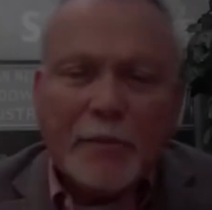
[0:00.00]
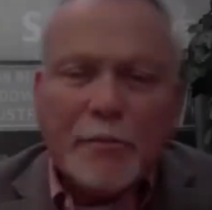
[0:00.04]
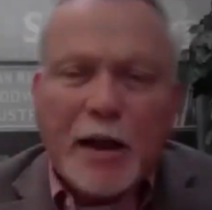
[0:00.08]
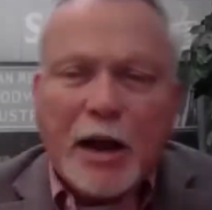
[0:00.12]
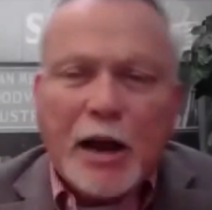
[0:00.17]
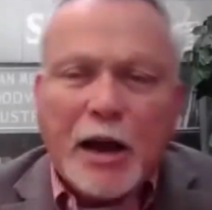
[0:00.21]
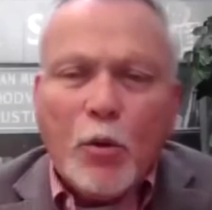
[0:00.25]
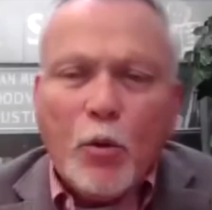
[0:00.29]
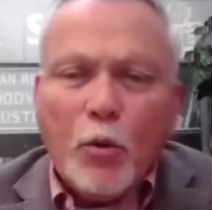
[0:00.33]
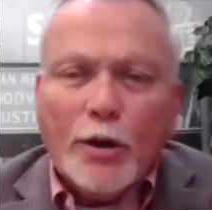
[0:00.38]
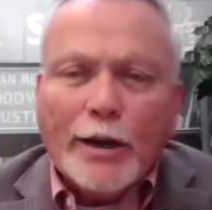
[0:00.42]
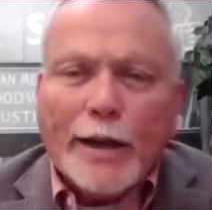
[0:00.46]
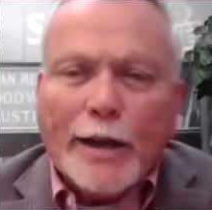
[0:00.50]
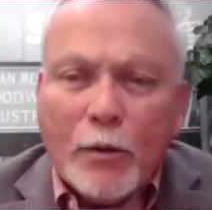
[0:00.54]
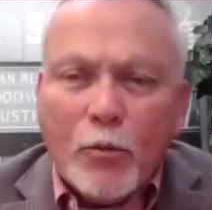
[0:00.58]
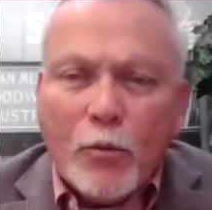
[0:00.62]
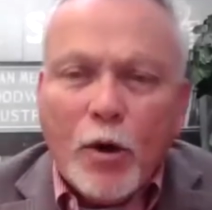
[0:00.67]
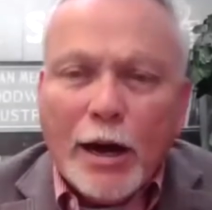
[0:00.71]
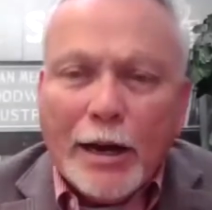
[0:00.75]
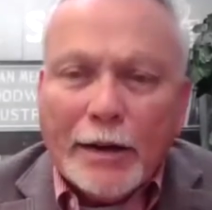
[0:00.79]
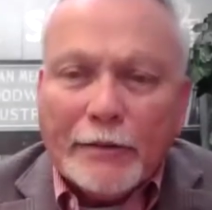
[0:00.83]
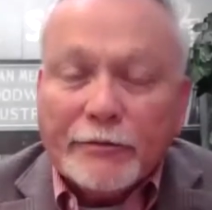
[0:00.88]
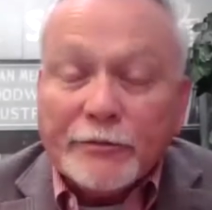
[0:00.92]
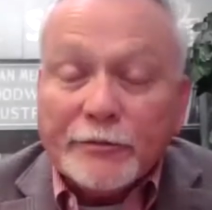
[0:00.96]
think about what I
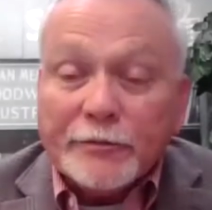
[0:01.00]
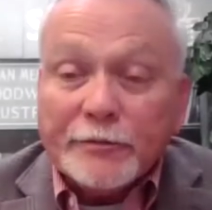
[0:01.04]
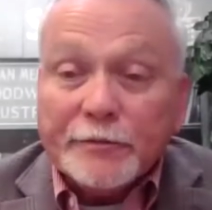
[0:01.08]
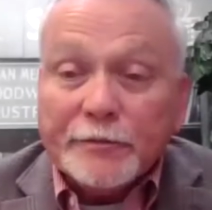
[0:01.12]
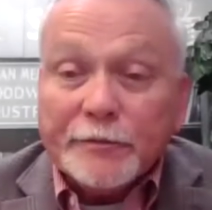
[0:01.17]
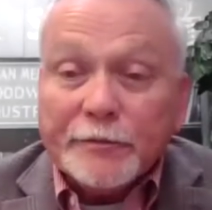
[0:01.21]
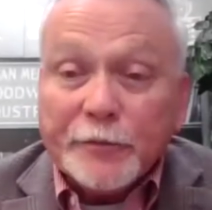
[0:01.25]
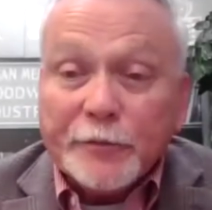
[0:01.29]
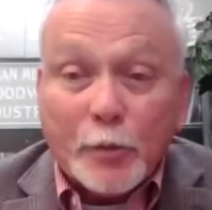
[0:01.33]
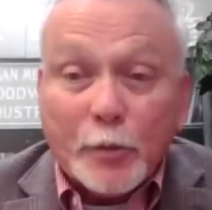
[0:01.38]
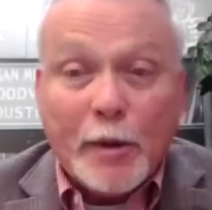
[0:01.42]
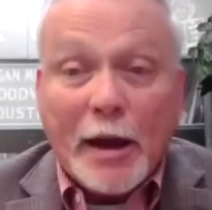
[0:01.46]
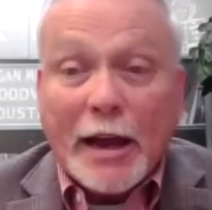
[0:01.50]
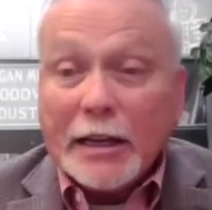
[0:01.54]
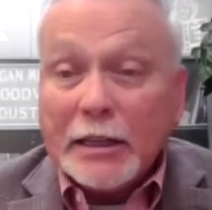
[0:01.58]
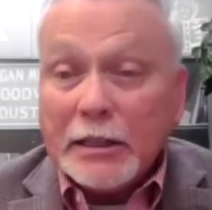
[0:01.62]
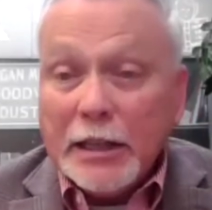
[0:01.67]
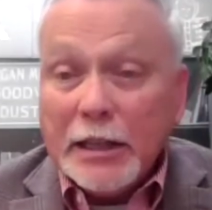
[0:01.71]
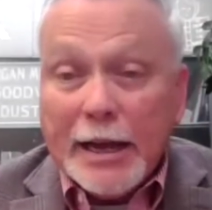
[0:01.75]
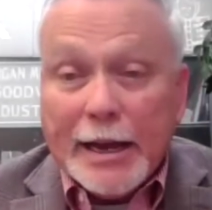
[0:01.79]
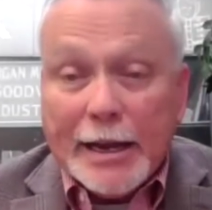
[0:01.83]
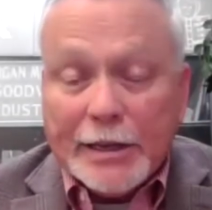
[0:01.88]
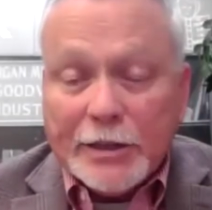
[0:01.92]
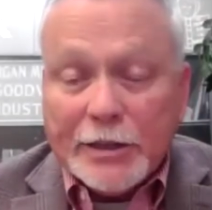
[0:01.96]
want for my
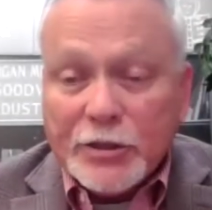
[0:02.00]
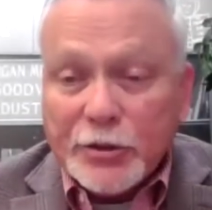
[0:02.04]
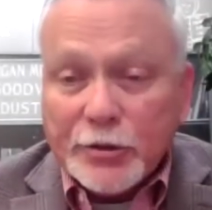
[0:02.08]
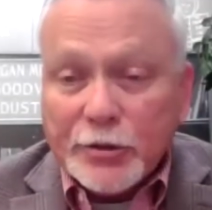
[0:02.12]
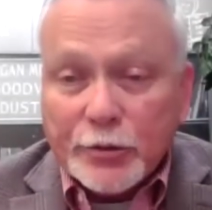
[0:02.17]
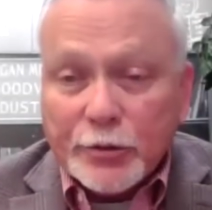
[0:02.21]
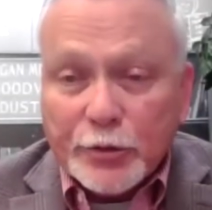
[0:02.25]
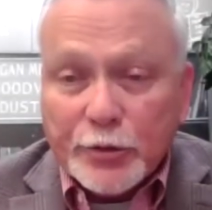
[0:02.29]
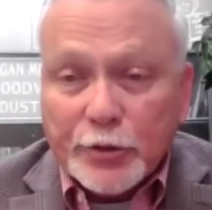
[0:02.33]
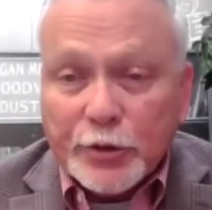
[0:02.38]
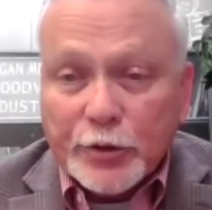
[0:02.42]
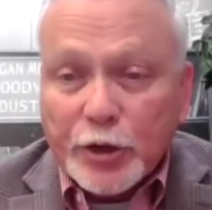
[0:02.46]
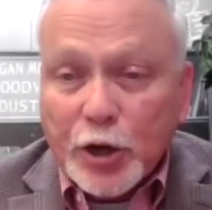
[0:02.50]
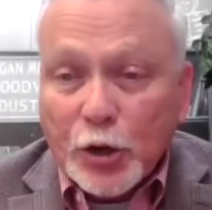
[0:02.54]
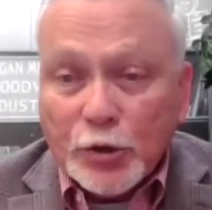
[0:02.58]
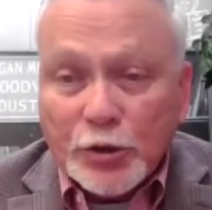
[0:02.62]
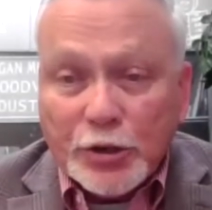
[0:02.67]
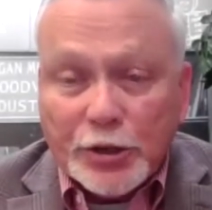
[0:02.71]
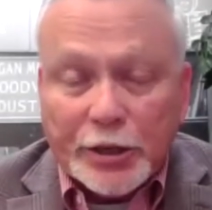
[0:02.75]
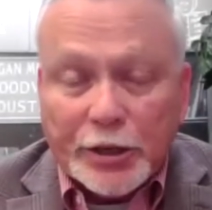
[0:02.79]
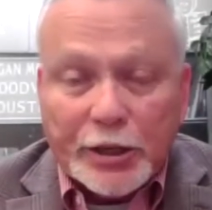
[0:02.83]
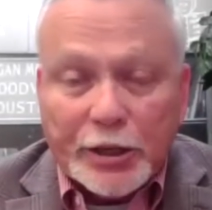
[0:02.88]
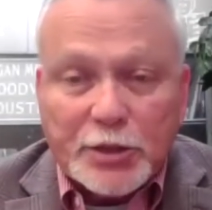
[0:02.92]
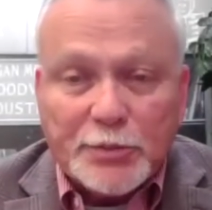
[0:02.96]
clients through the
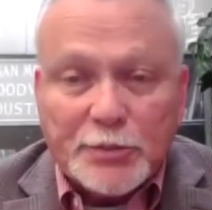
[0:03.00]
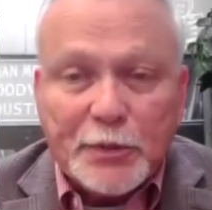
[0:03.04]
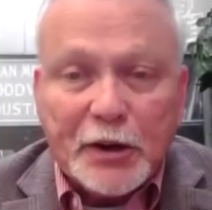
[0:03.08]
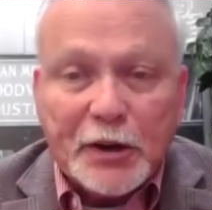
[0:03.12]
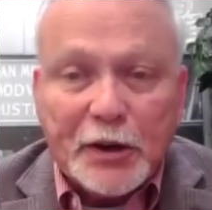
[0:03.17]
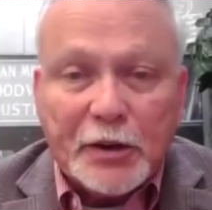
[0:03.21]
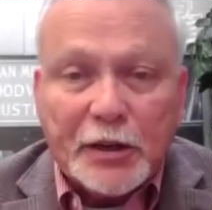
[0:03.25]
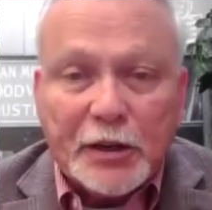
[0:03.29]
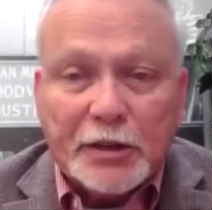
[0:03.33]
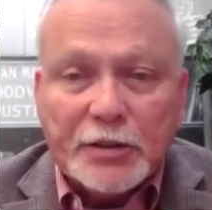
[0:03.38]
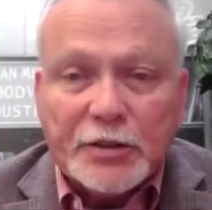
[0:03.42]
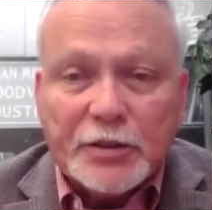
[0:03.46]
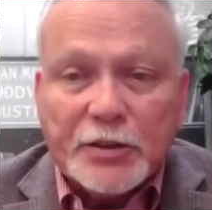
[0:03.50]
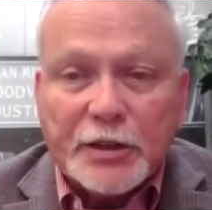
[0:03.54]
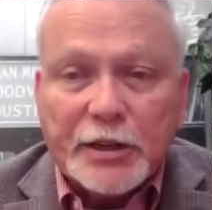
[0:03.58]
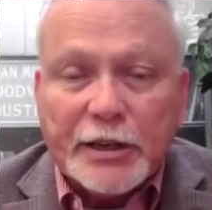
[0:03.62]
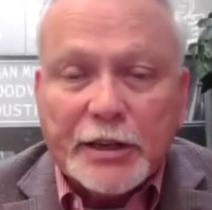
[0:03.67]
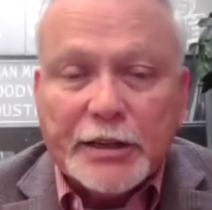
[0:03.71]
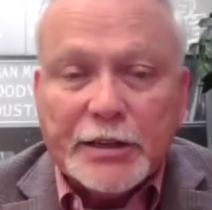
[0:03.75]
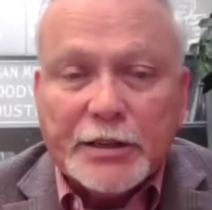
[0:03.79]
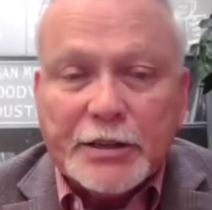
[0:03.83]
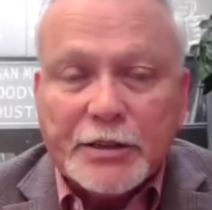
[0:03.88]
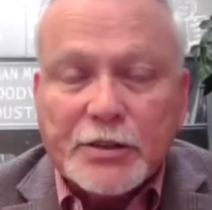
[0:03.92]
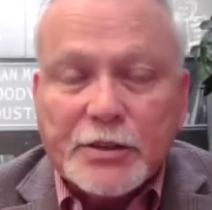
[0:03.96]
coaching experience
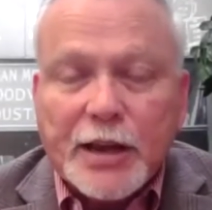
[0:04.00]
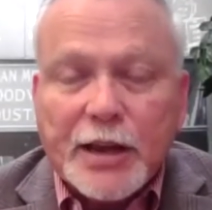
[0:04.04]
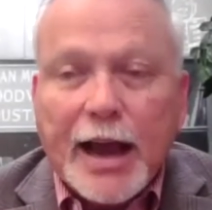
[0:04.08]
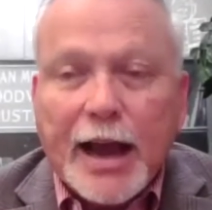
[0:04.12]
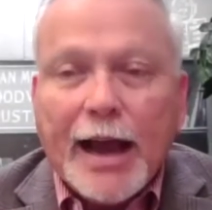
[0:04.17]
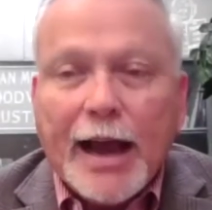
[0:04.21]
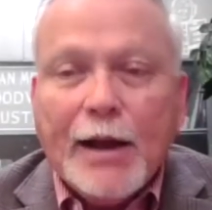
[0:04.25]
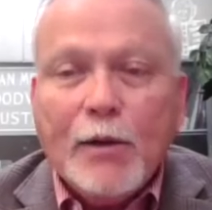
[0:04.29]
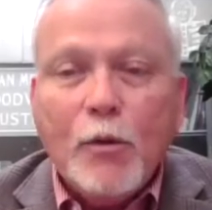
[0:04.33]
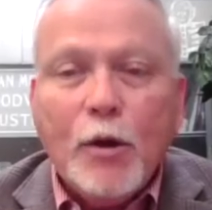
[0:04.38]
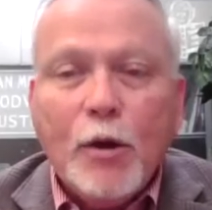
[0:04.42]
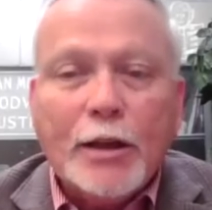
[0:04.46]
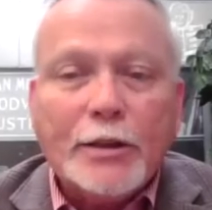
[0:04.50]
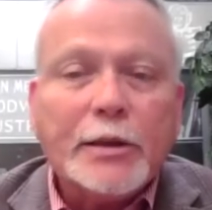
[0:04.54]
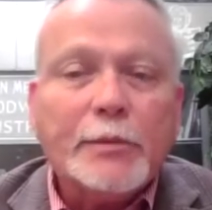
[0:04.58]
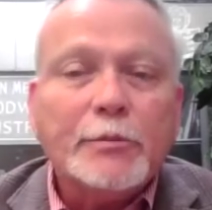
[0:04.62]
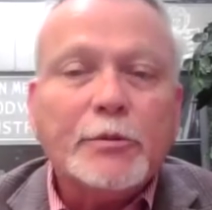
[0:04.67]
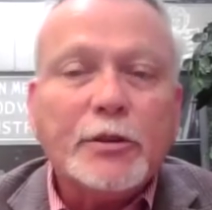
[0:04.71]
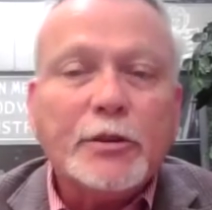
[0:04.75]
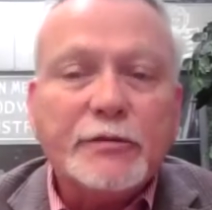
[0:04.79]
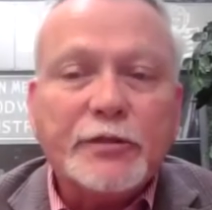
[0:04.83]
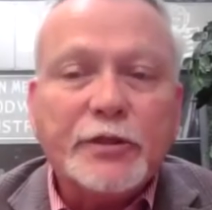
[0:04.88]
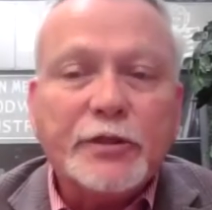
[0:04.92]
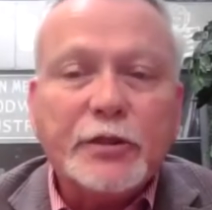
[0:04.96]
is I want
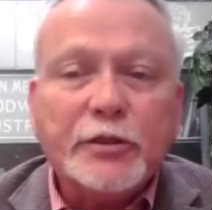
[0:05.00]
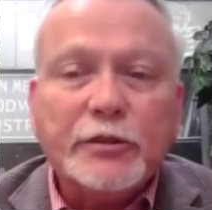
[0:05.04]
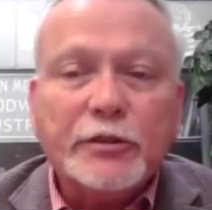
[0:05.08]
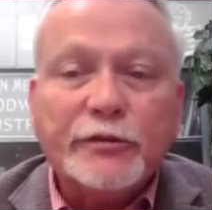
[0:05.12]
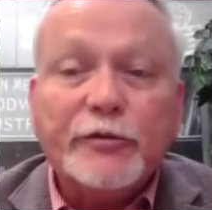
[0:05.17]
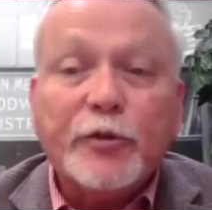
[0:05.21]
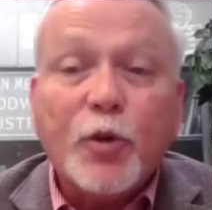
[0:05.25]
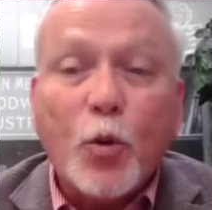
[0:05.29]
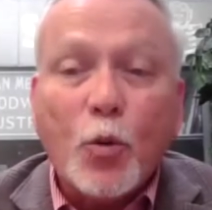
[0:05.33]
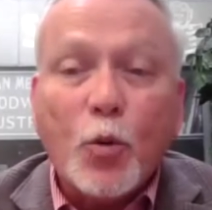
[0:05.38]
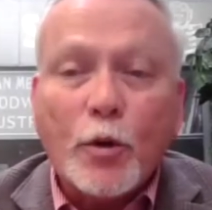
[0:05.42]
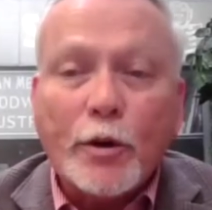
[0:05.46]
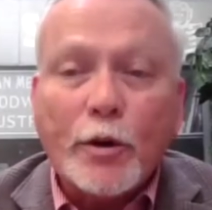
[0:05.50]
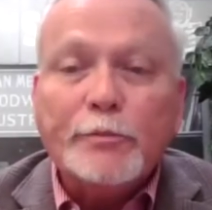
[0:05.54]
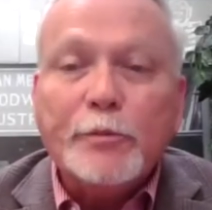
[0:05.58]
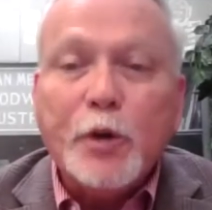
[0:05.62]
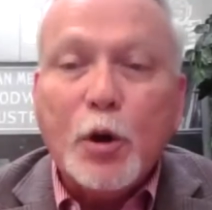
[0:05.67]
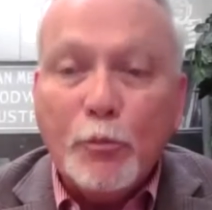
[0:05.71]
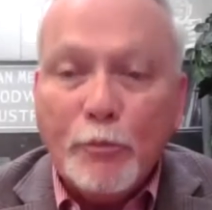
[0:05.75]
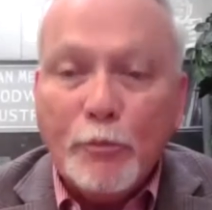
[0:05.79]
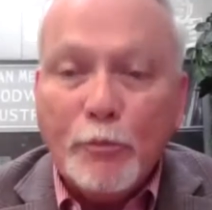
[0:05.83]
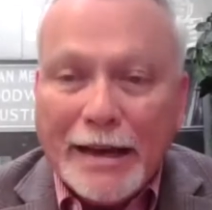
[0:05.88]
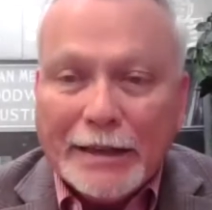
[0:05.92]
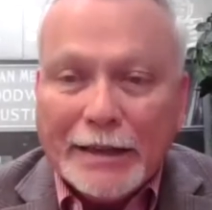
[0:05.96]
them to feel
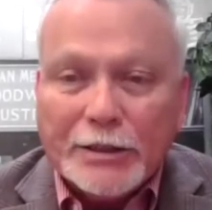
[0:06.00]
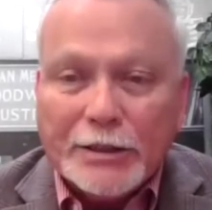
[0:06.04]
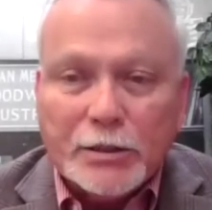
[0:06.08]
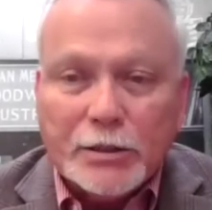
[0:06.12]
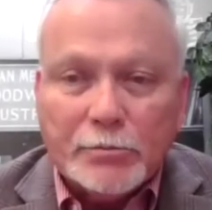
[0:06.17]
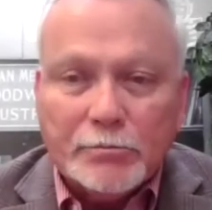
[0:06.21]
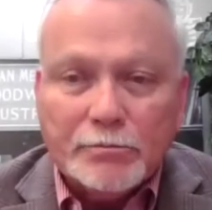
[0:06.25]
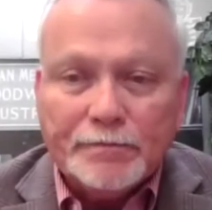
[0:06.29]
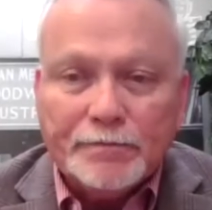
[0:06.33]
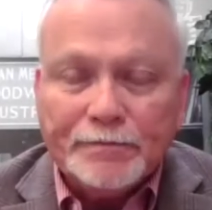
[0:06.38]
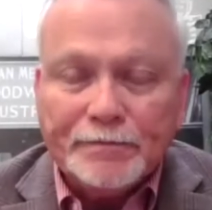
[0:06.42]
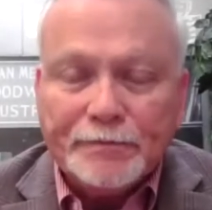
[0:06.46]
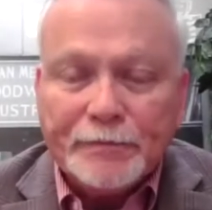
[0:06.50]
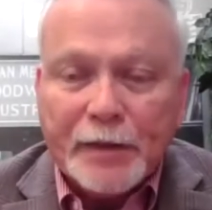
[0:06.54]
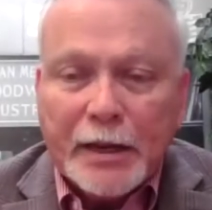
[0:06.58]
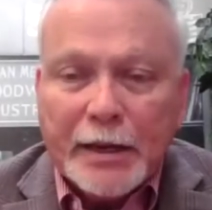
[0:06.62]
forward momentum.